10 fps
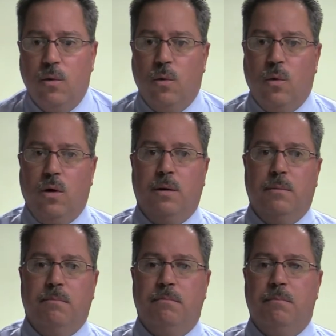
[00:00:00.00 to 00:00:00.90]

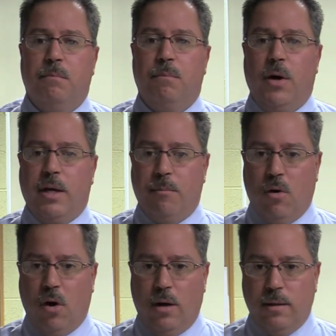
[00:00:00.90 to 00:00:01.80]
or break
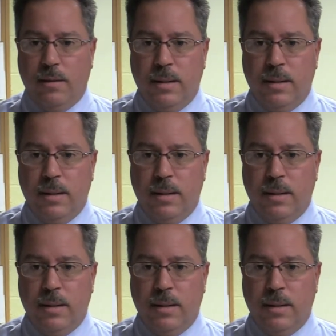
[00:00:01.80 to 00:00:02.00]
apart.